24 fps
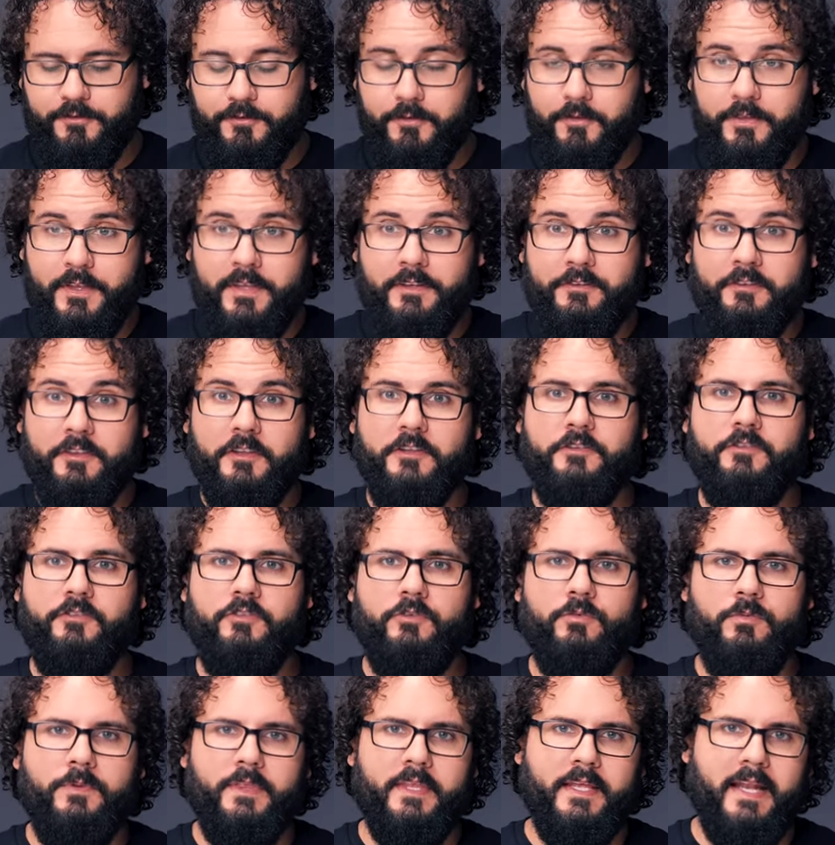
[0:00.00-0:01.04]
So these are the
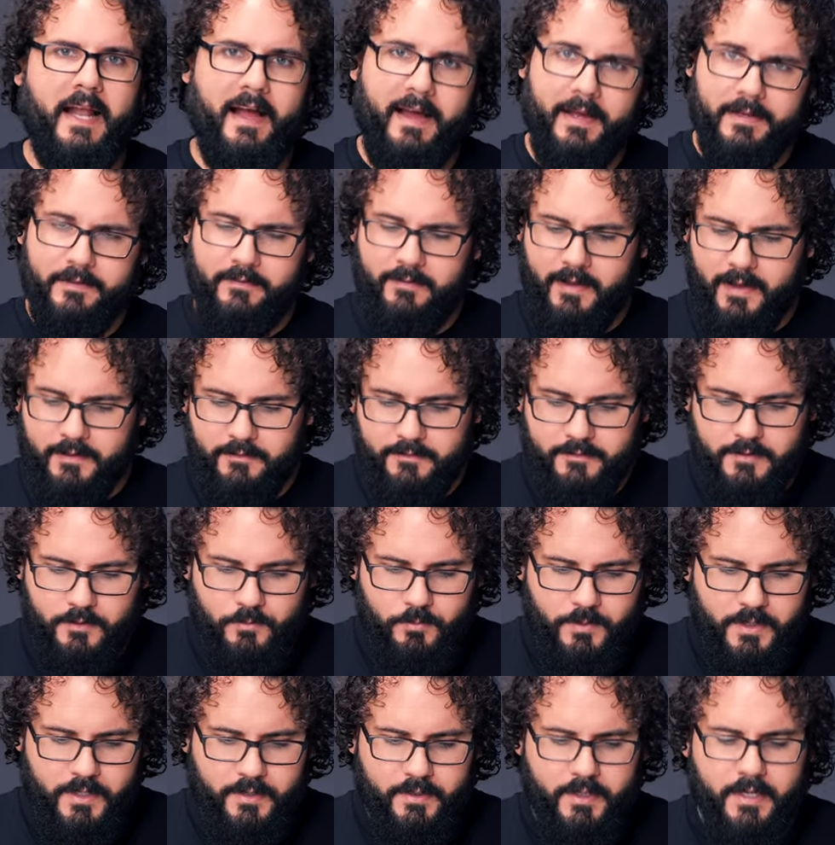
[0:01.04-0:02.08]
two that I tested
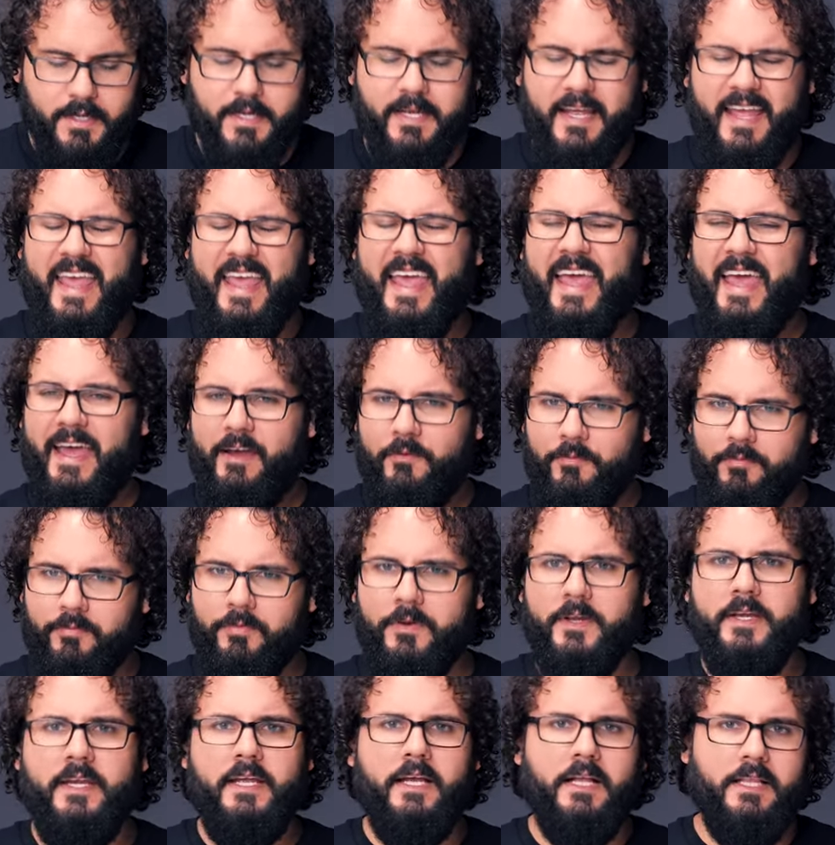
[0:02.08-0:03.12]
with
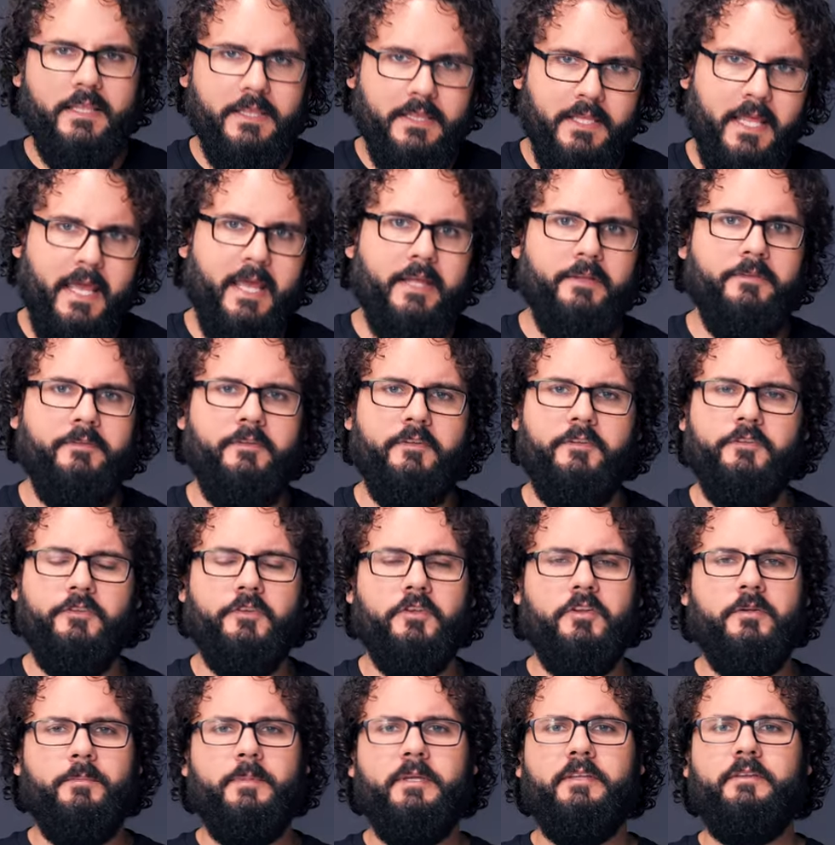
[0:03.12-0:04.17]
Every lens is
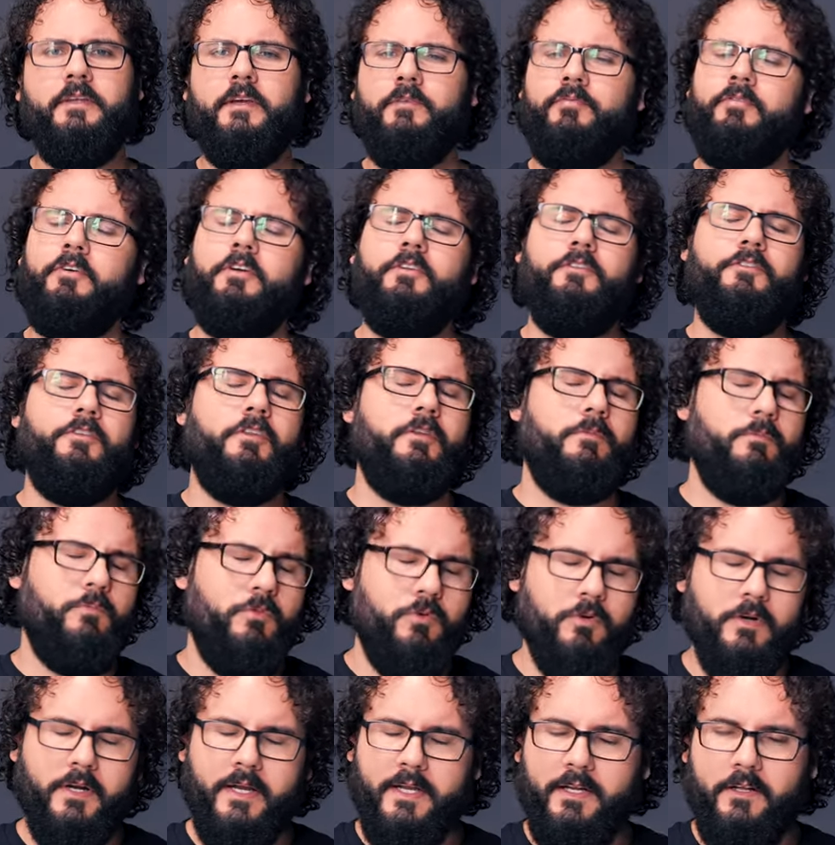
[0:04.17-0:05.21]
going to be different. So the
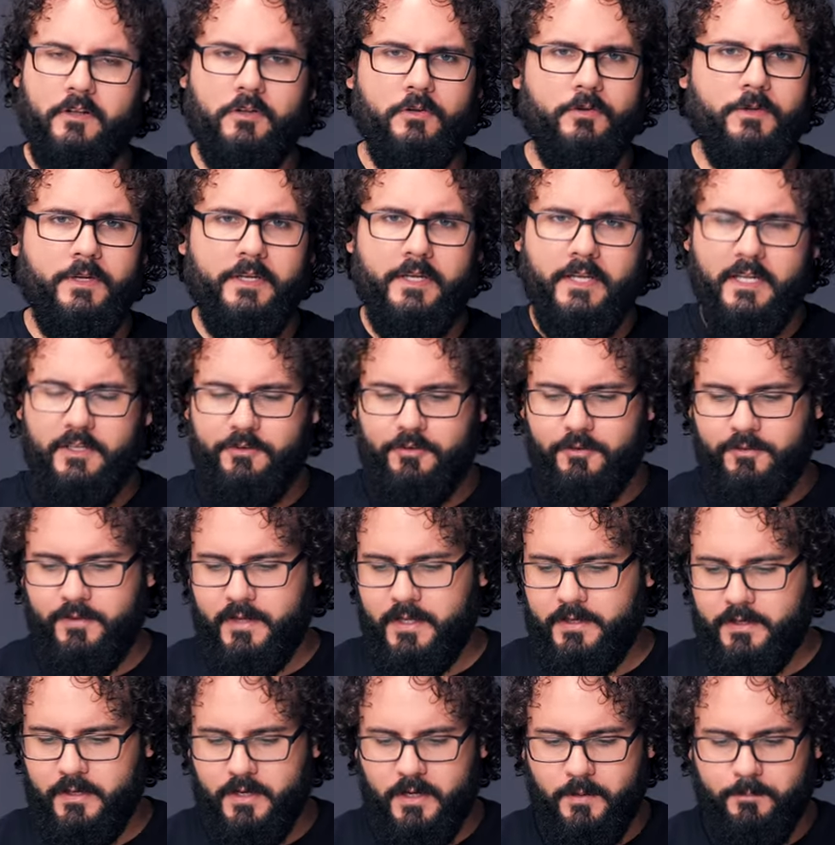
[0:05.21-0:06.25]
more I included, it just
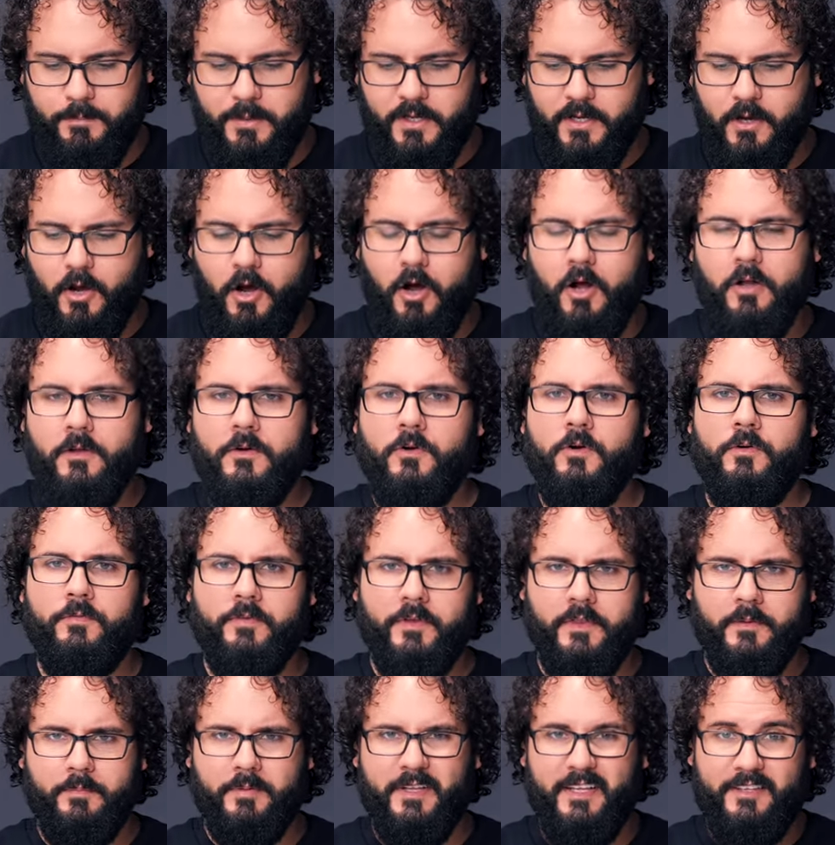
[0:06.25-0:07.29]
ended up being all
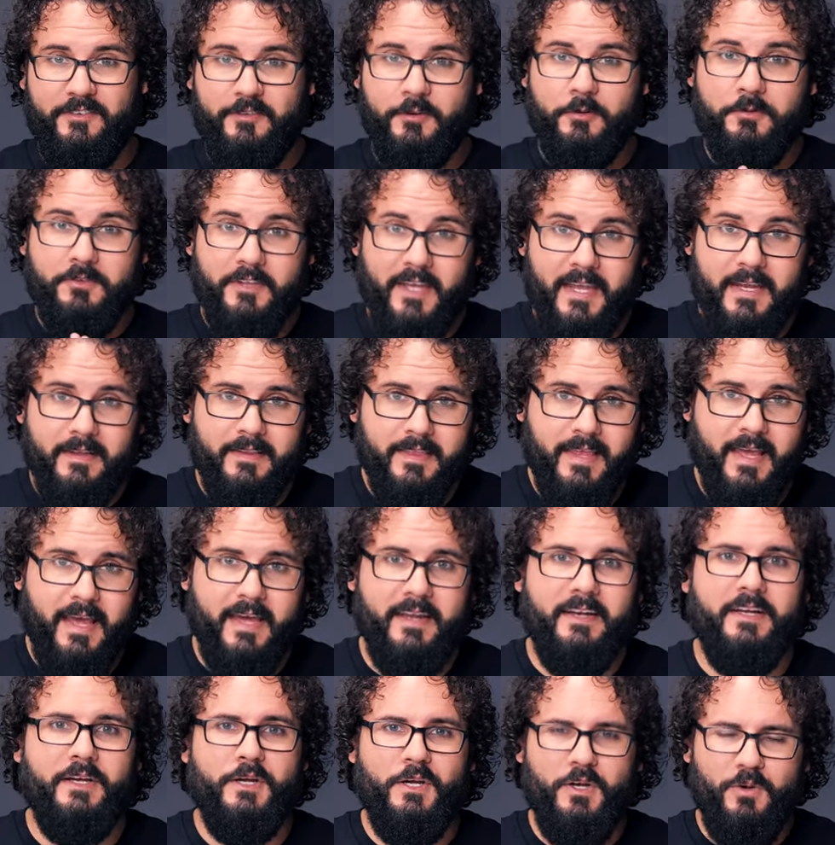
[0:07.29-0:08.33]
over the place. So take
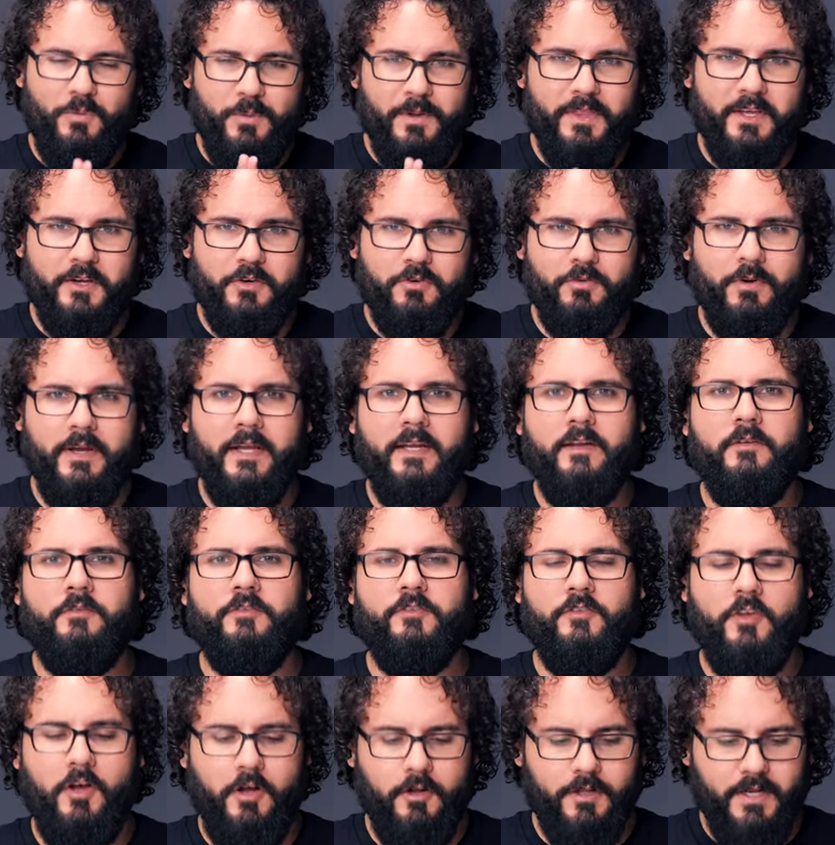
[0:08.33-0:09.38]
that with a grain of
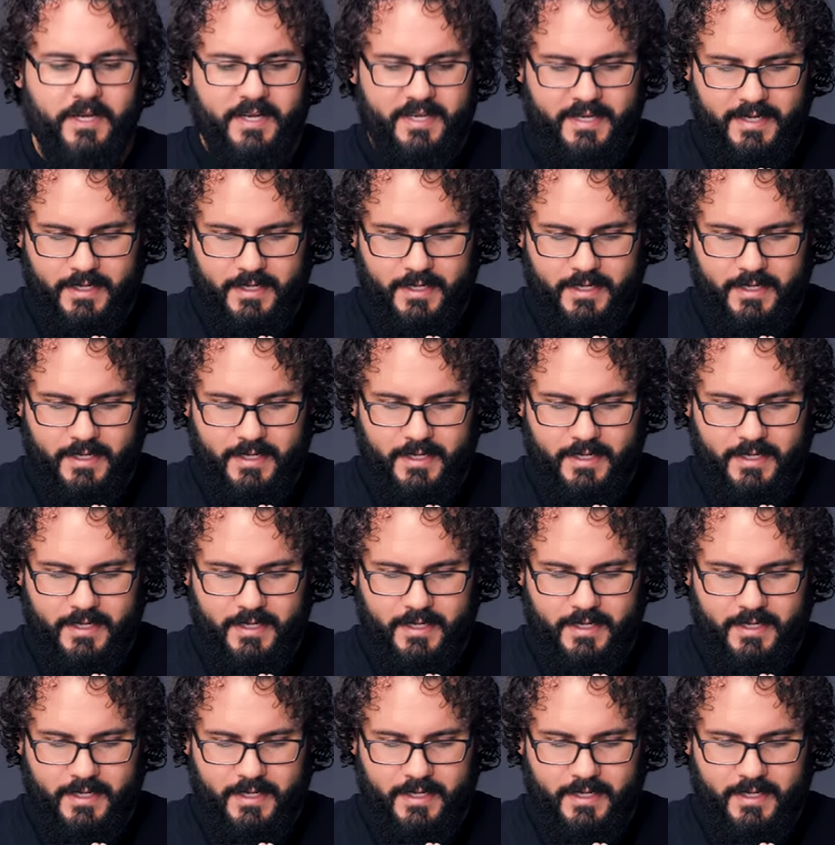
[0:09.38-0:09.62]
salt.